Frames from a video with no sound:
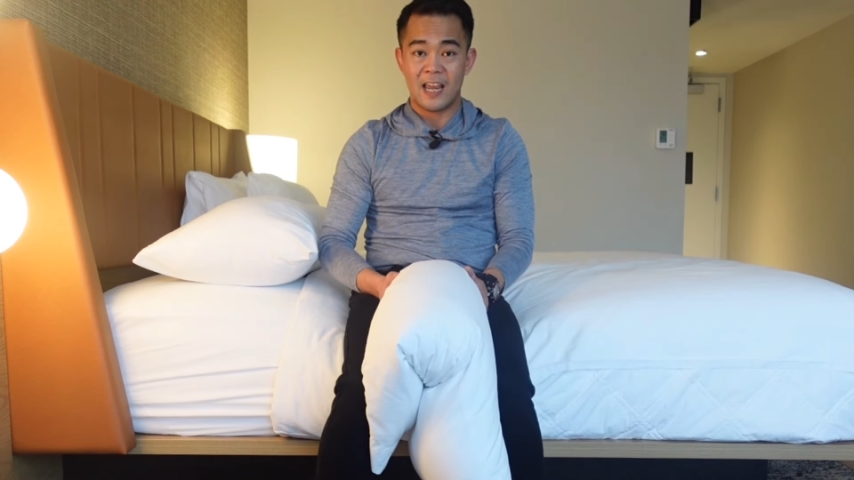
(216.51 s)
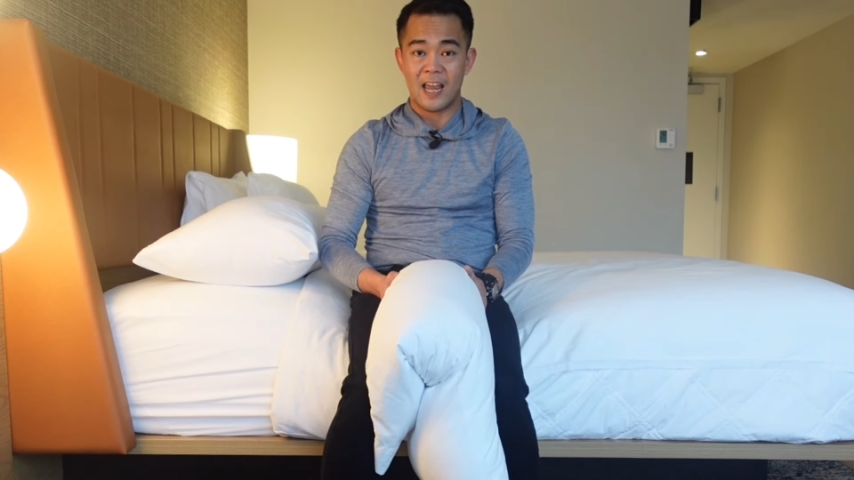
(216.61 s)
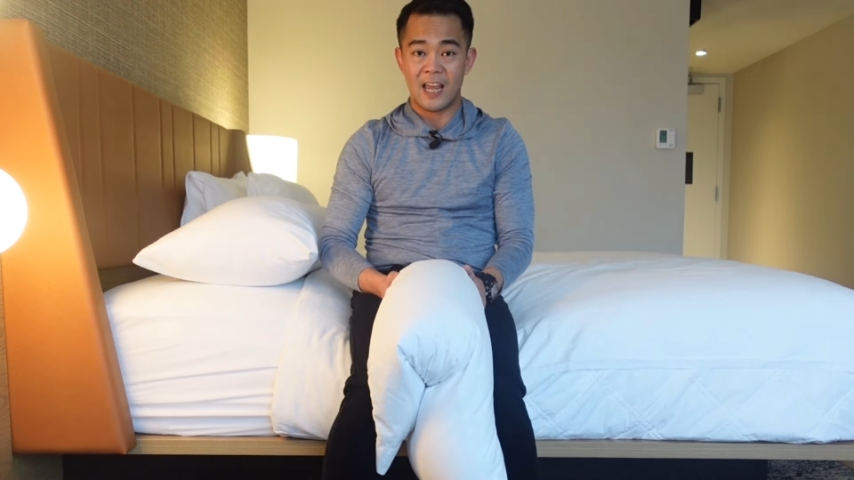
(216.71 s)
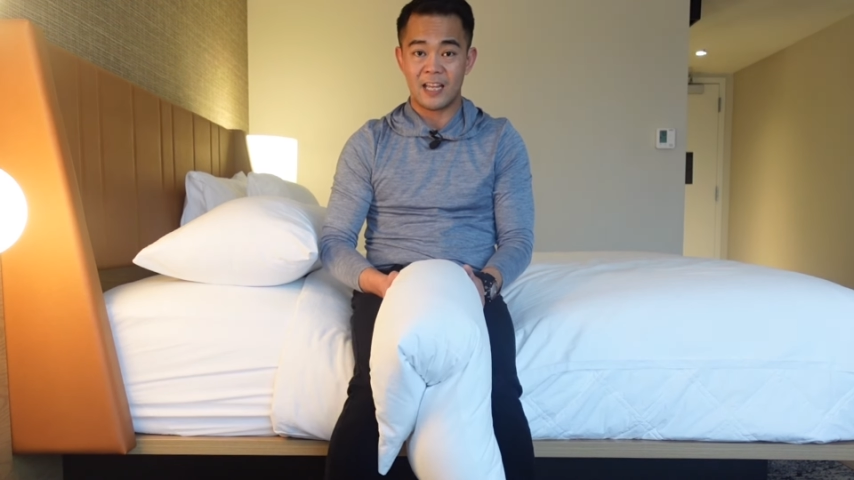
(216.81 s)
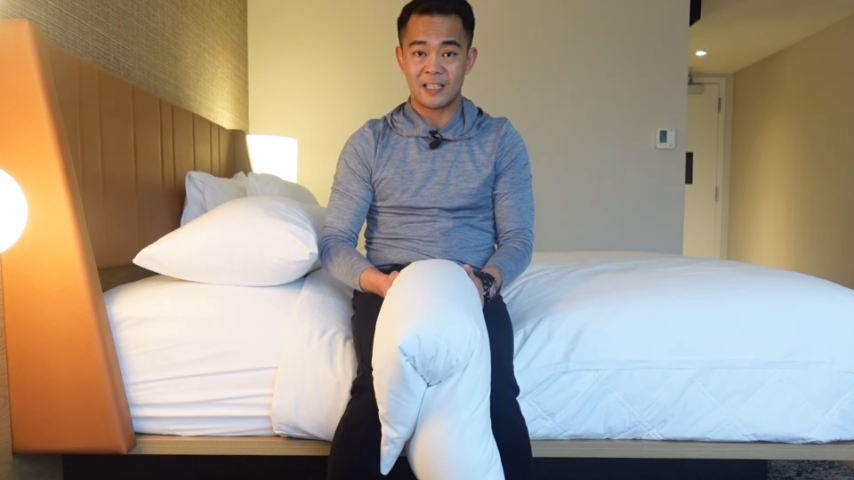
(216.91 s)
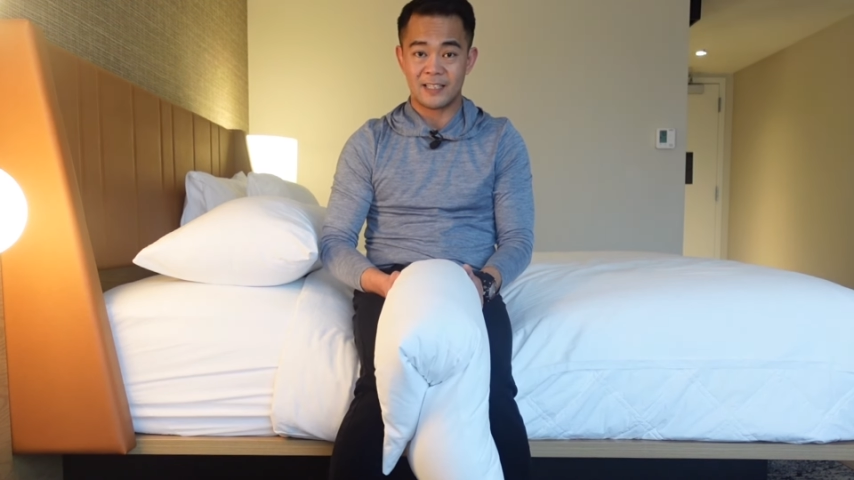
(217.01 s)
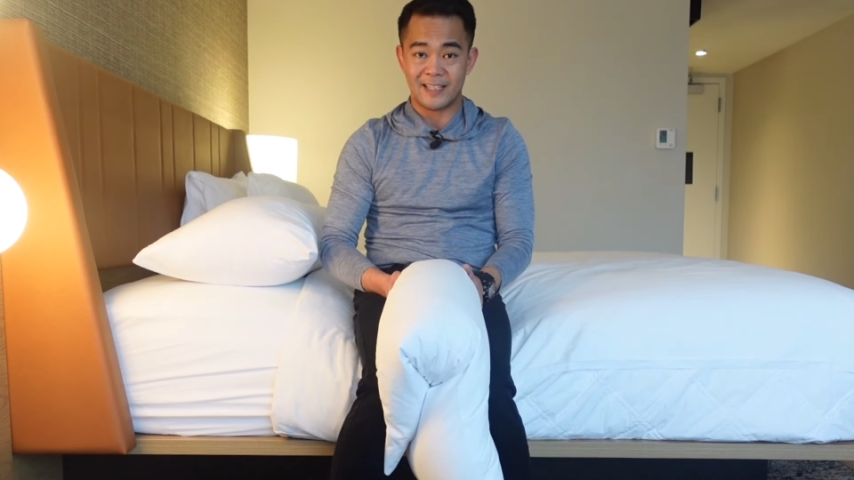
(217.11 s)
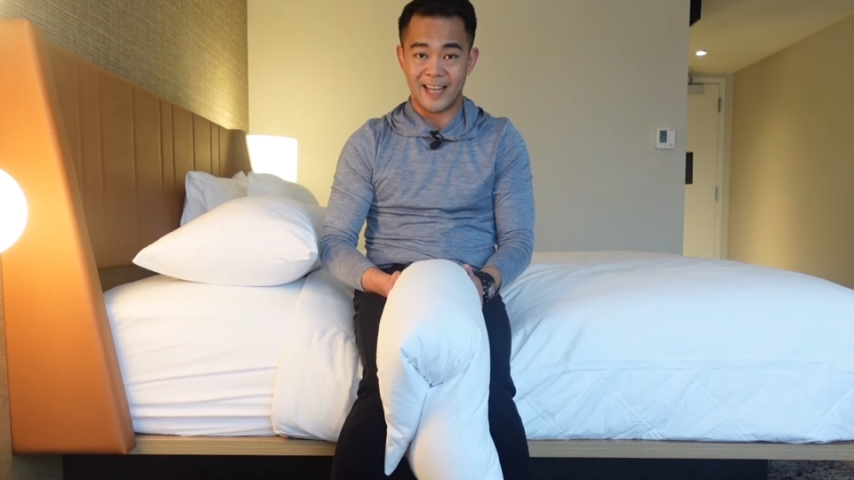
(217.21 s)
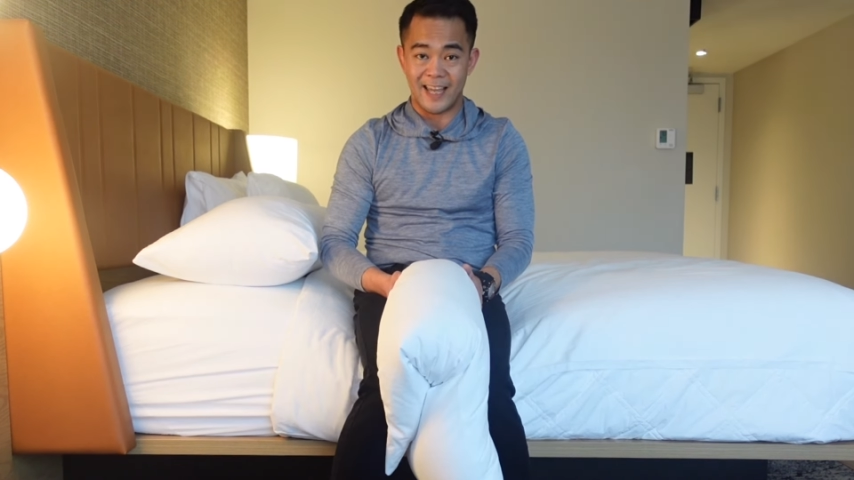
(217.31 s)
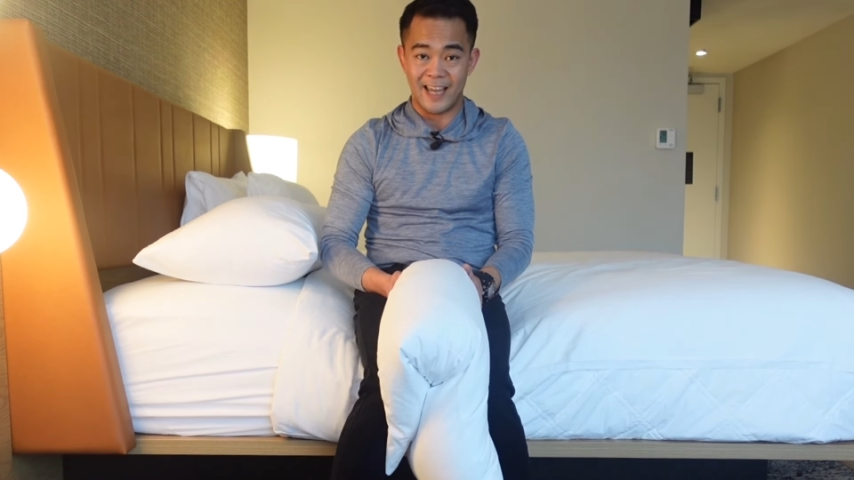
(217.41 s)
and
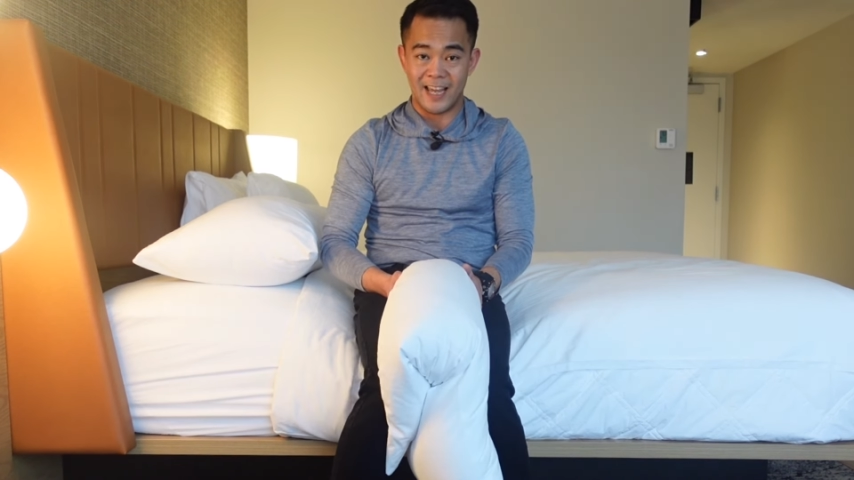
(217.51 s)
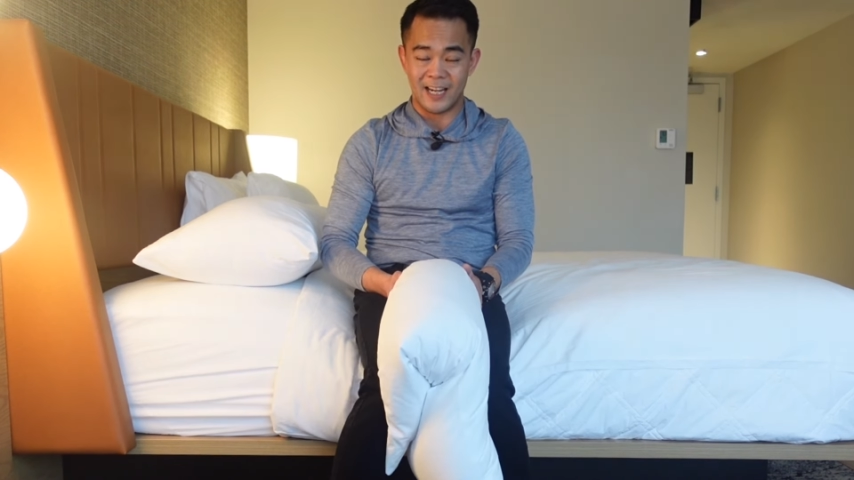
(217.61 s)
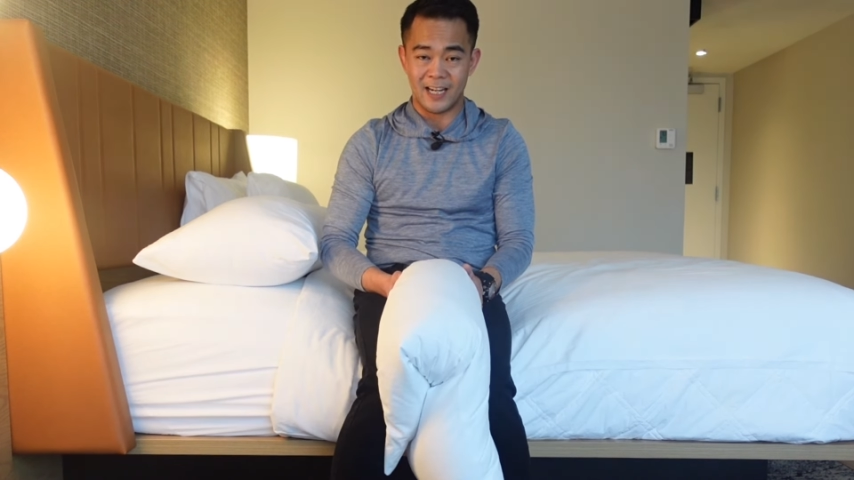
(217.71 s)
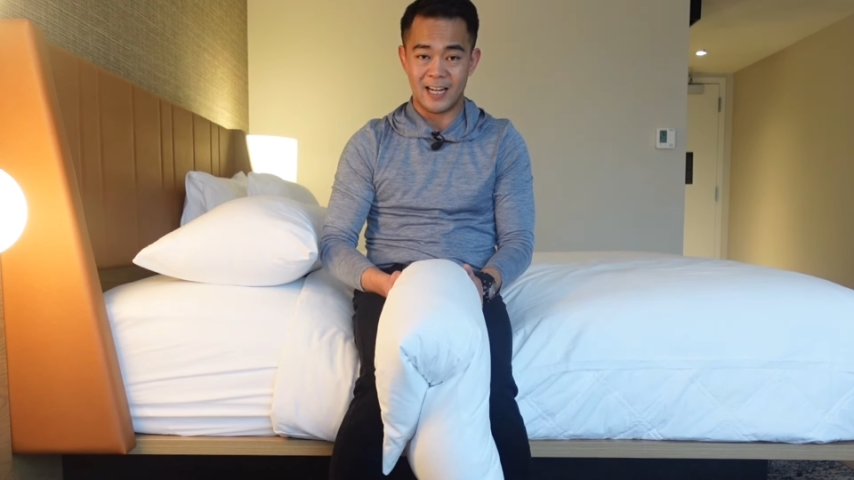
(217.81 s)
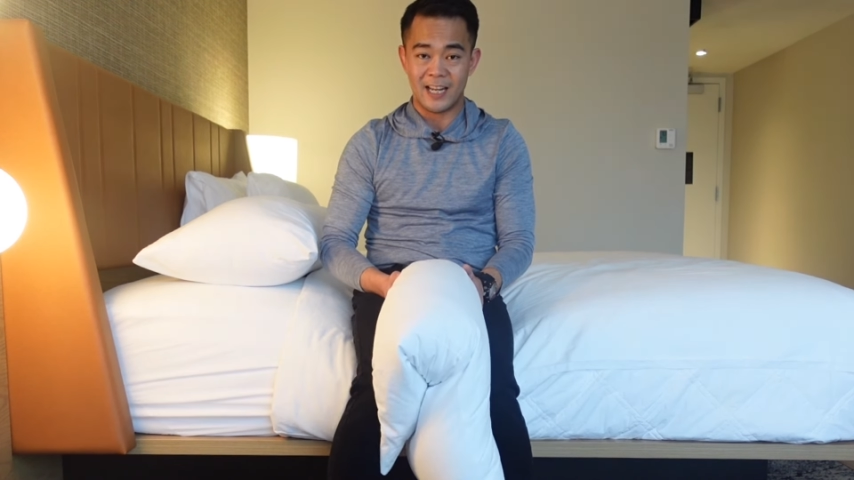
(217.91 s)
ten.